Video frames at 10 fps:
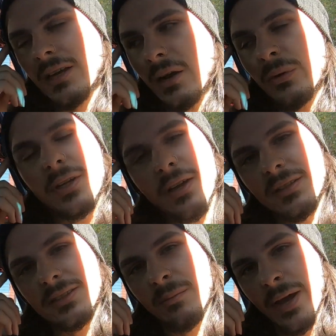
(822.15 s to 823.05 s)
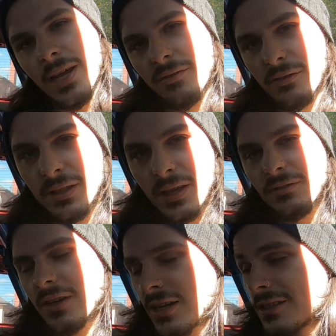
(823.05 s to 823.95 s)
that I want to custom make for a
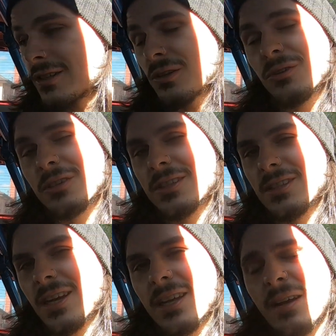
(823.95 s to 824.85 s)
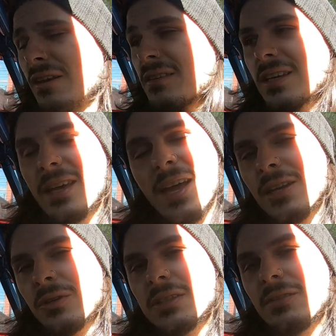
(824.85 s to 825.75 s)
lever, and it's going to look sick, and I don't think
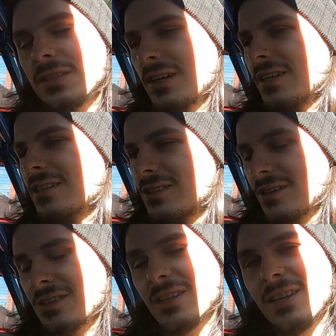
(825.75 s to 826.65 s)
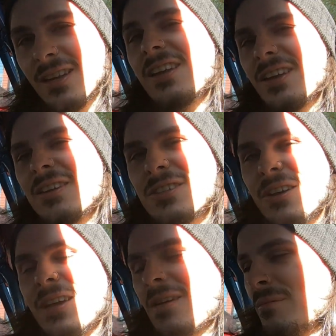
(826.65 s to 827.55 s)
anyone's ever done it, so it's going to
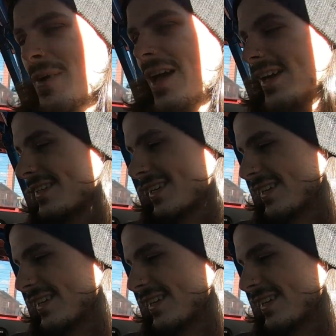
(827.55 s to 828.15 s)
turn out mad.